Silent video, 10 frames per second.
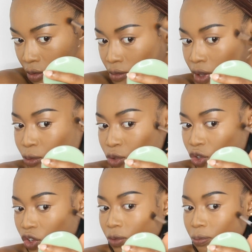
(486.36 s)
but I'm sure
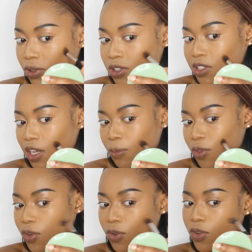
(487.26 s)
you can build it up
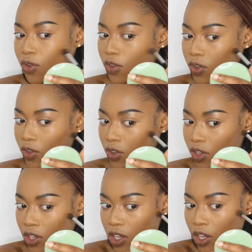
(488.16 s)
though.
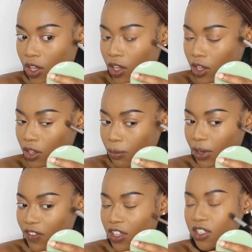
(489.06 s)
But
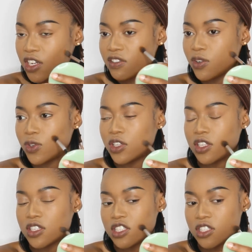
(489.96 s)
I've actually never worn
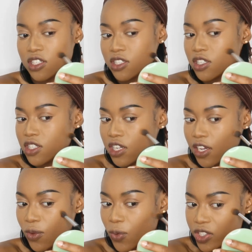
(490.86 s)
this, since it's
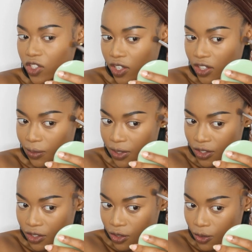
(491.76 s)
like way darker than my
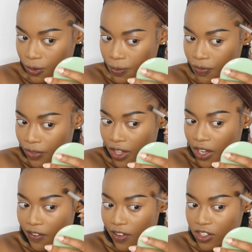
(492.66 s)
skin tone.
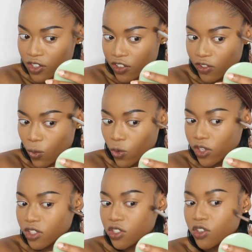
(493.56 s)
I've actually never worn
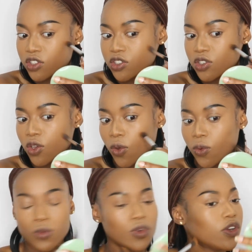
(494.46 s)
it on its
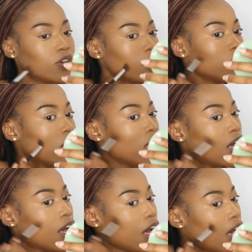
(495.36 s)
own.
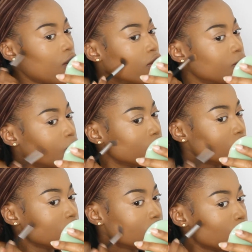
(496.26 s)
I only bought
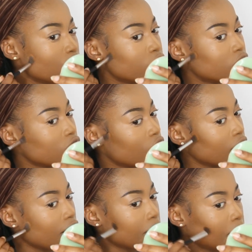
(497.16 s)
it to use it on
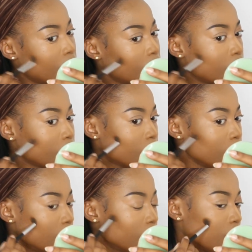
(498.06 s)
other people,
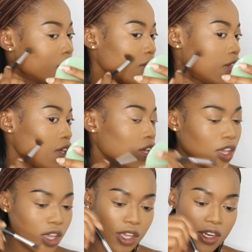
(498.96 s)

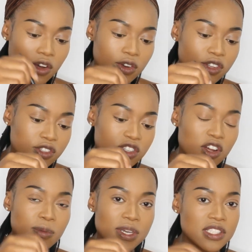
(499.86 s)
and I only use it on
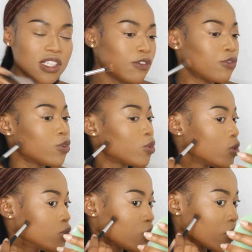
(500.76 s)
myself for
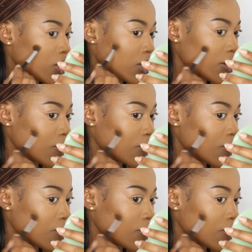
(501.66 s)
contouring.